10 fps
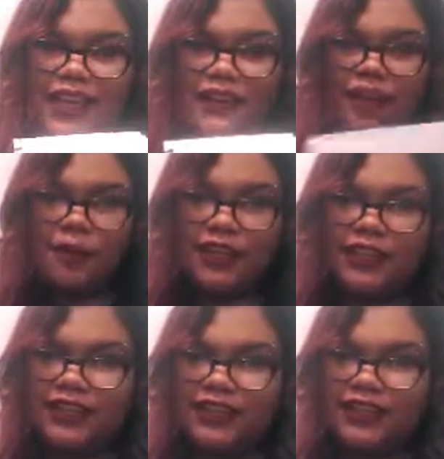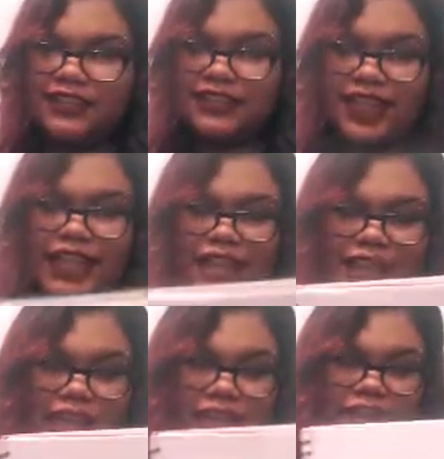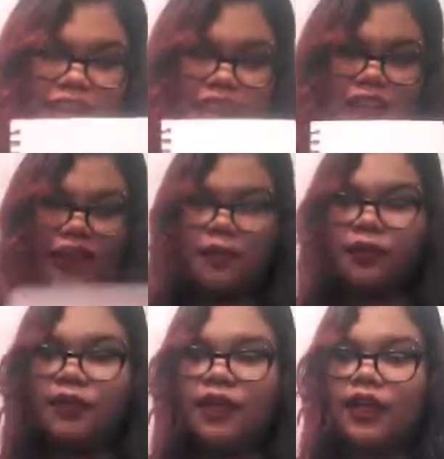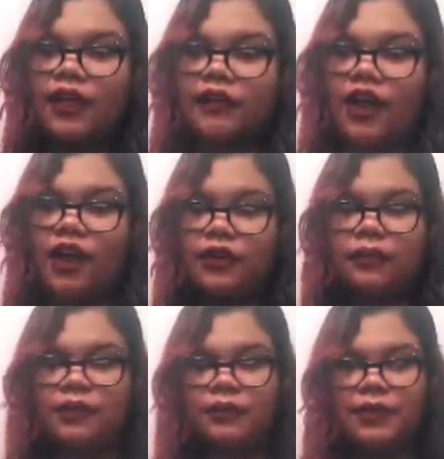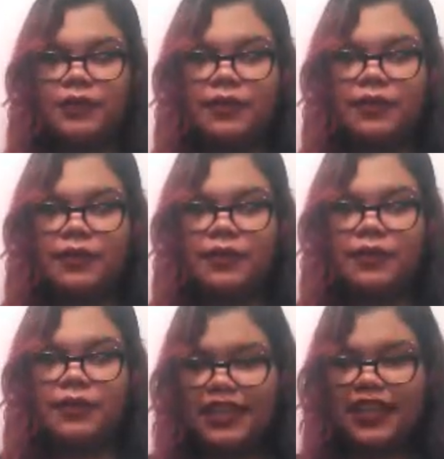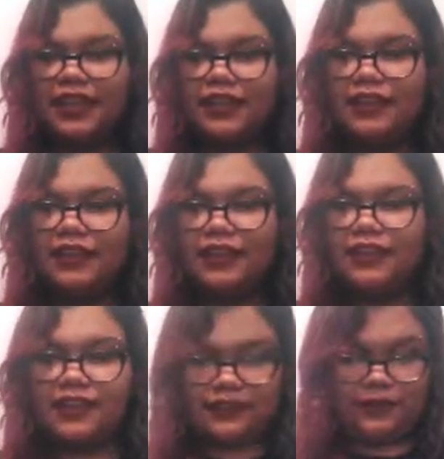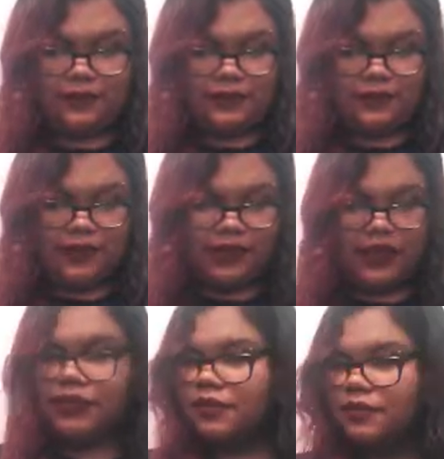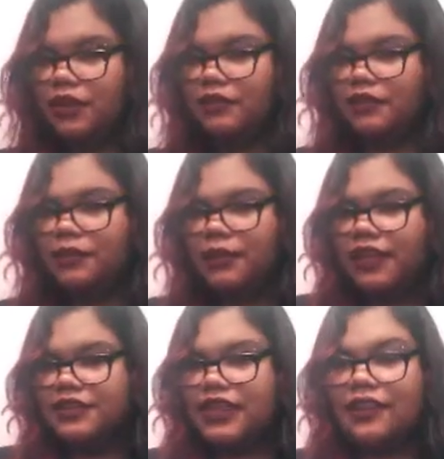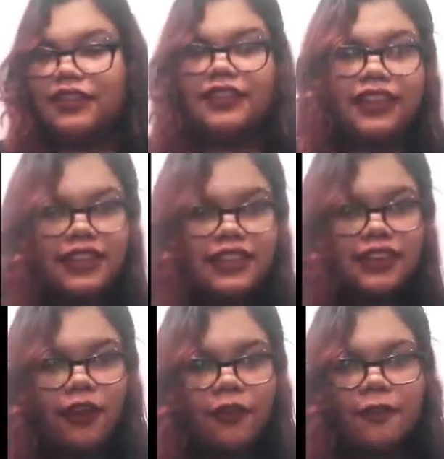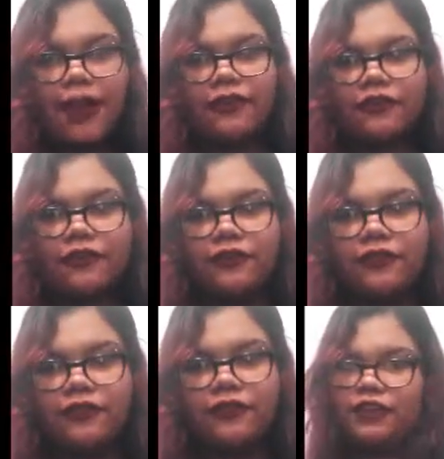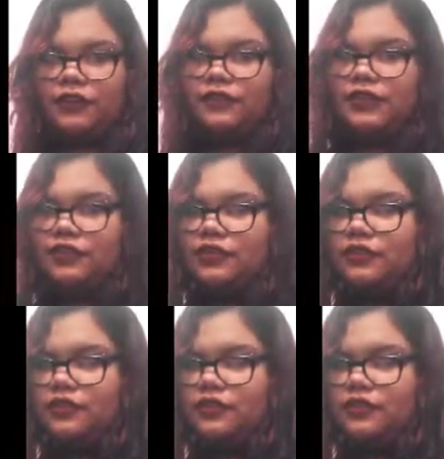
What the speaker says: a top 10 list, and a couple of honorable mentions, and I wrote them down on here, but I actually have the list on my other phone, so